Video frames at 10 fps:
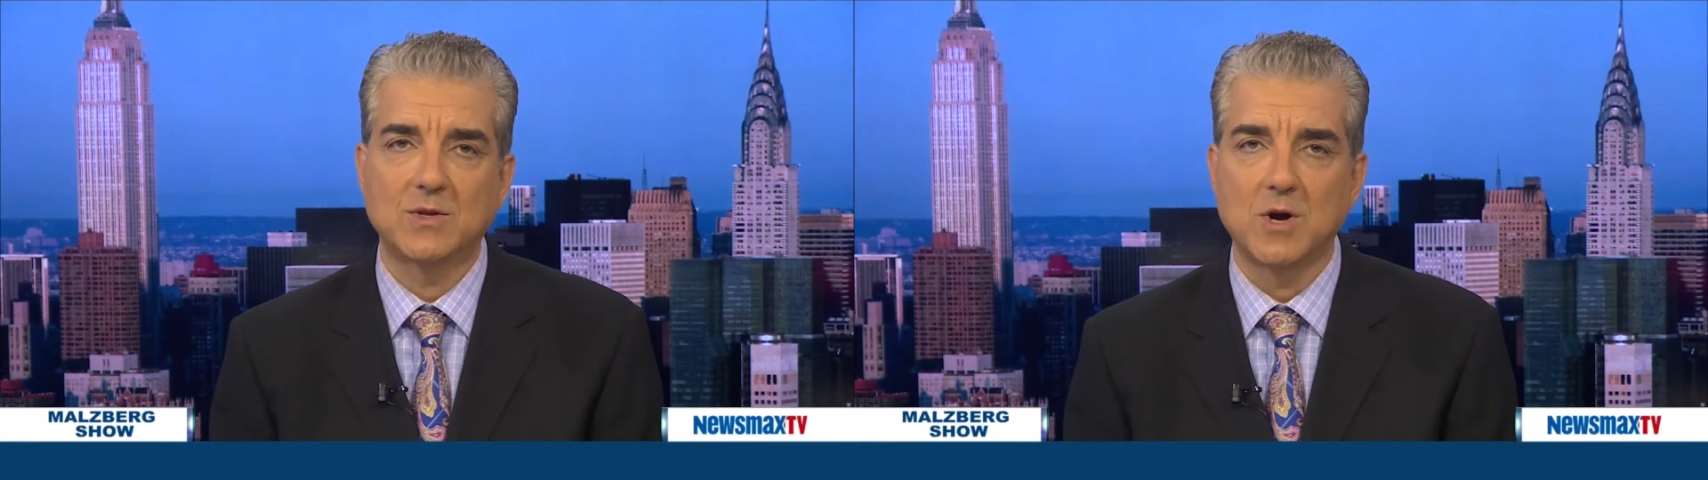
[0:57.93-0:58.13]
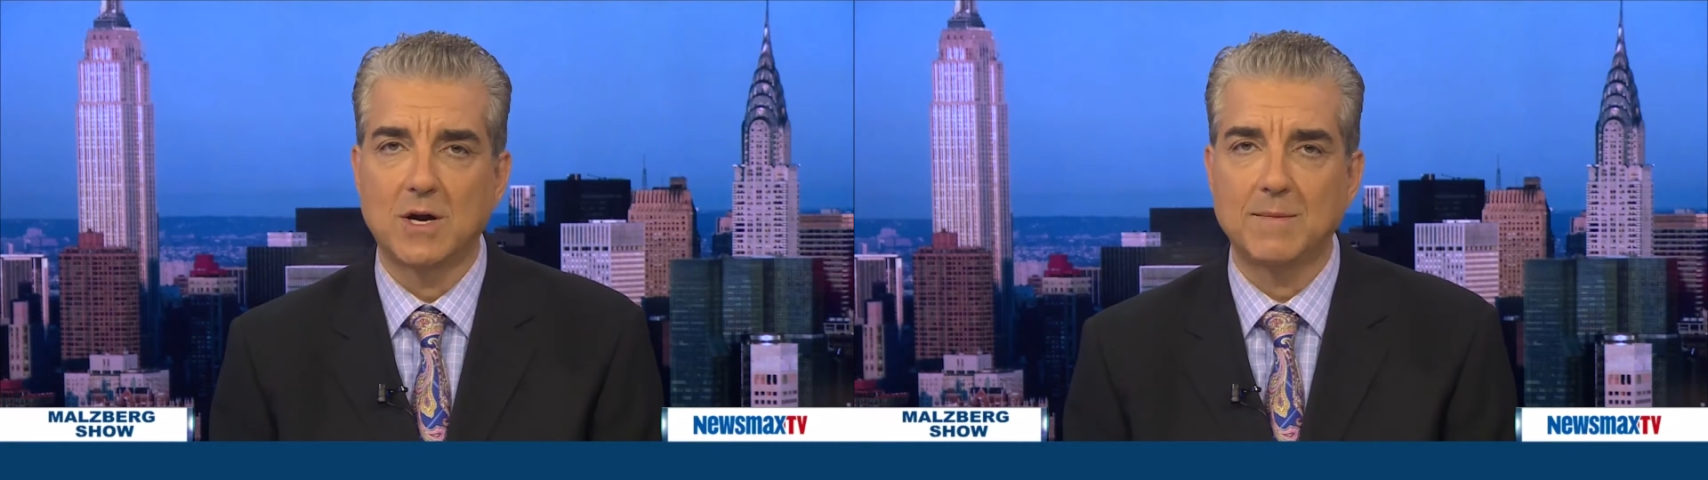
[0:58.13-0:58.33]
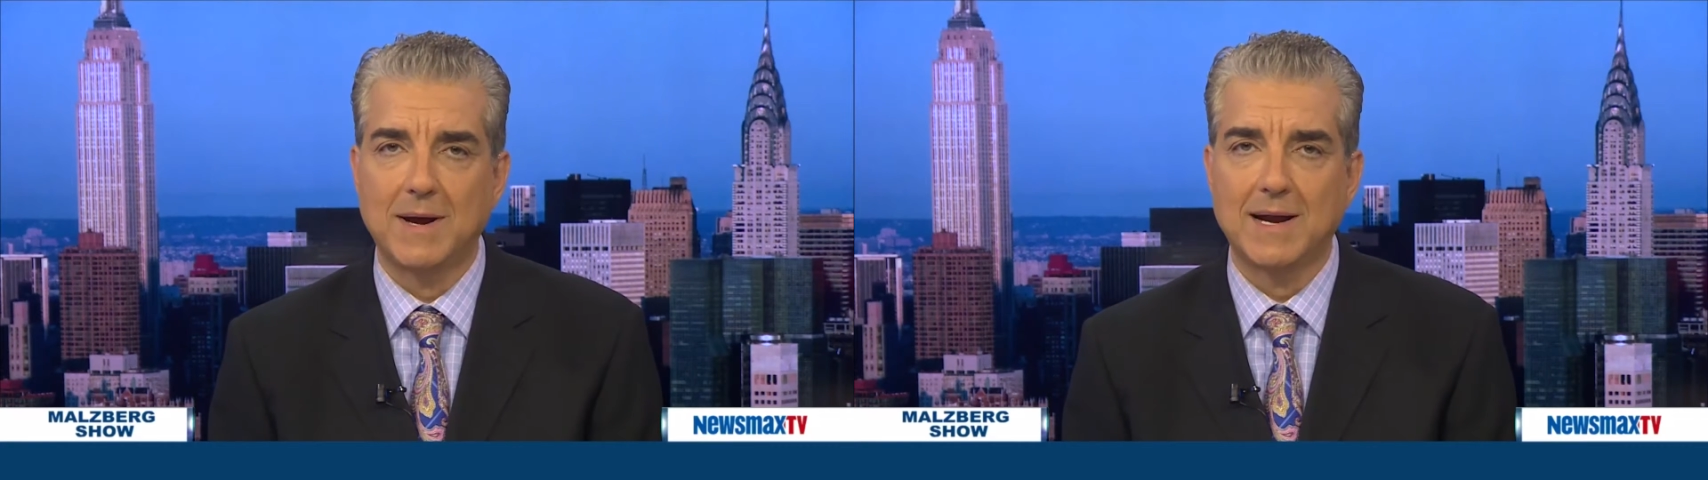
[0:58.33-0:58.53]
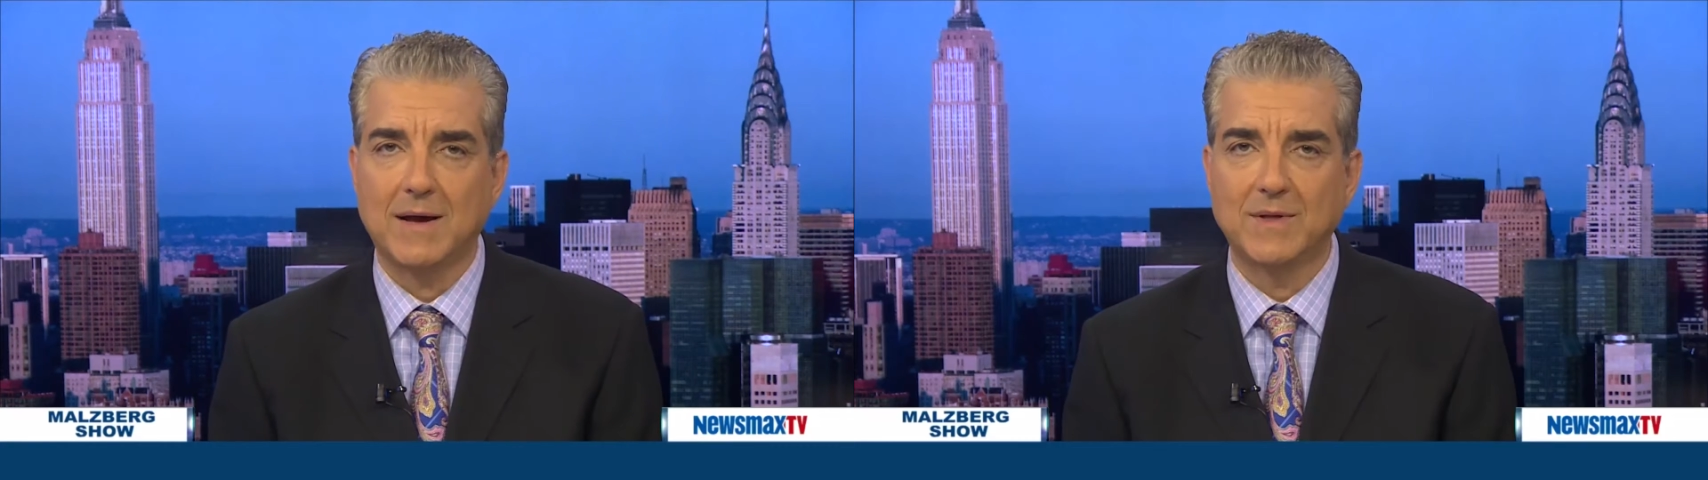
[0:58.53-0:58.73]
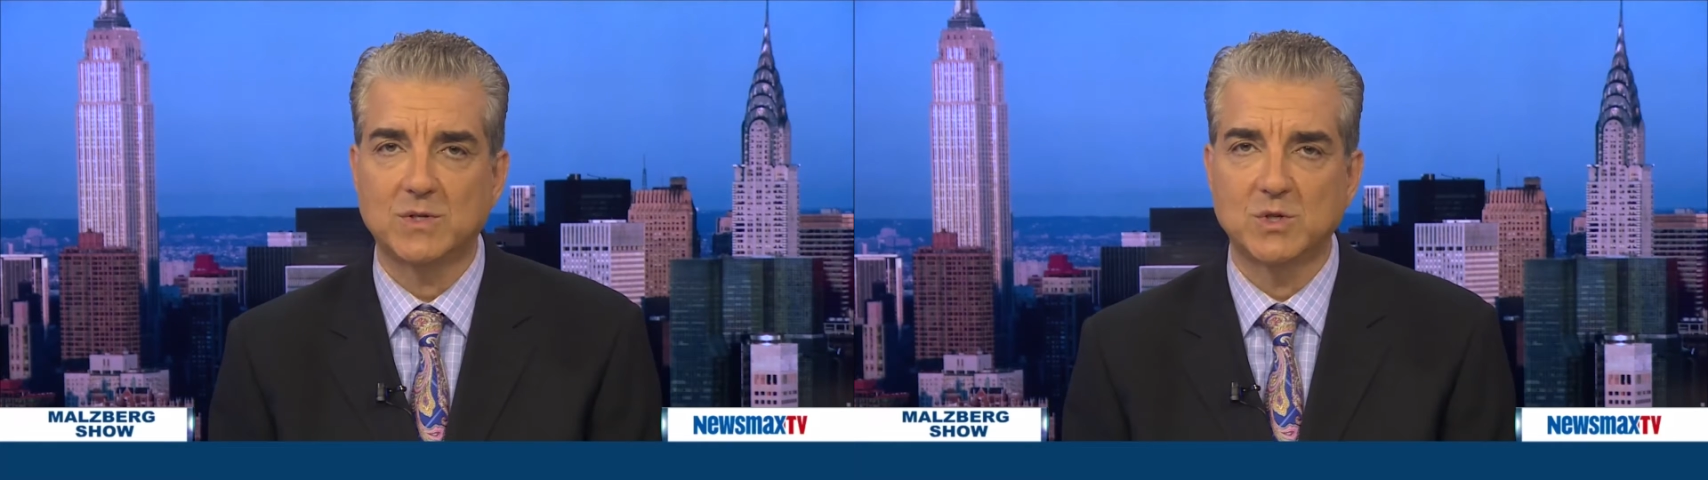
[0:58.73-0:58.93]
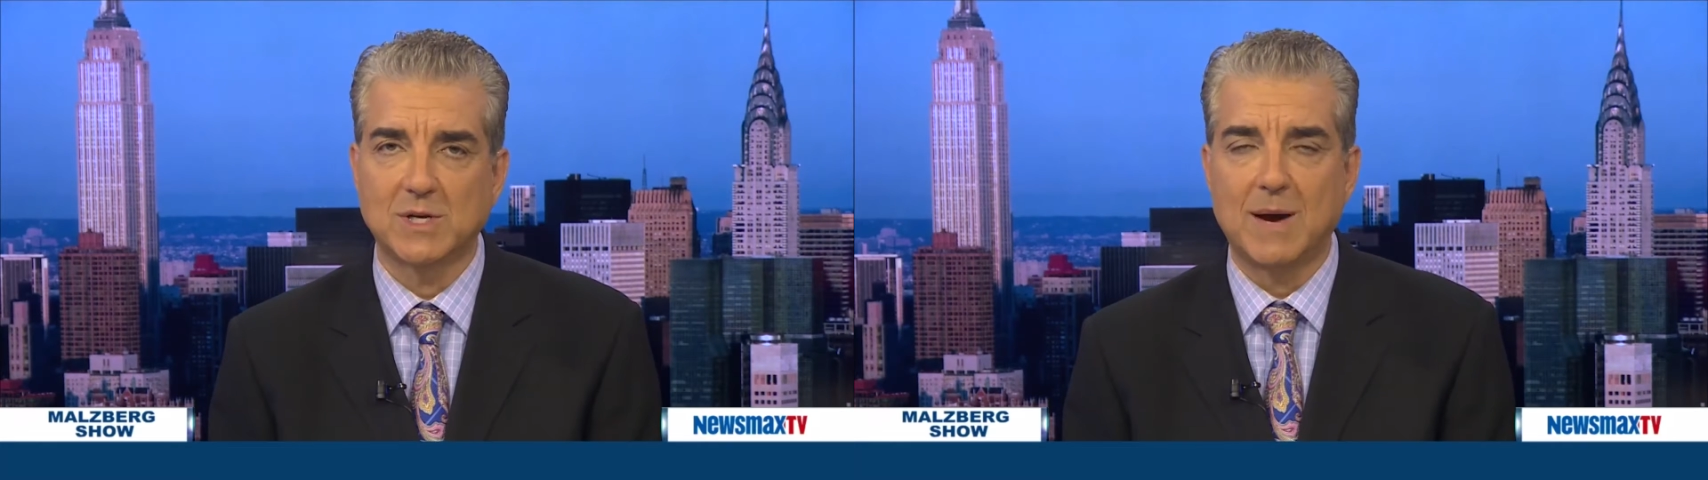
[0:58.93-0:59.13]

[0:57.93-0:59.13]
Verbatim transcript: talk about how this is an